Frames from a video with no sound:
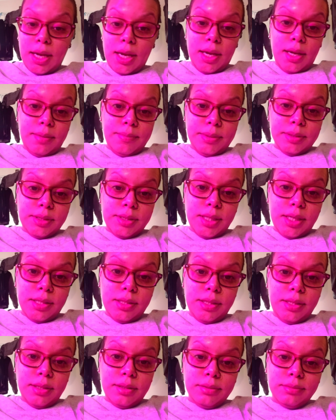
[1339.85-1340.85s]
I'm going to
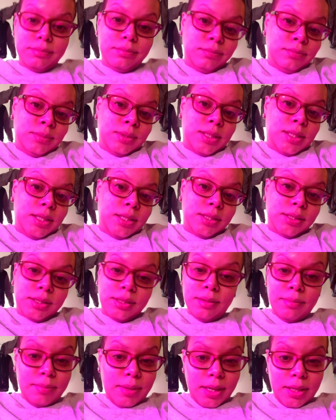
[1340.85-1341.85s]
tell it, because
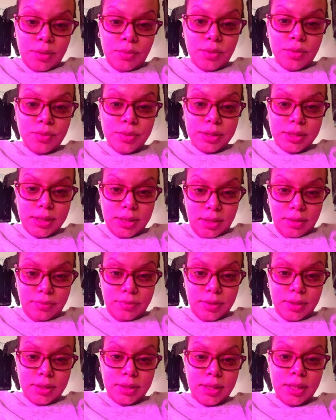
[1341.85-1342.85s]
somebody will
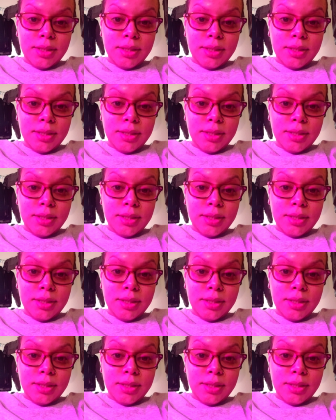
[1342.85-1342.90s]
receive it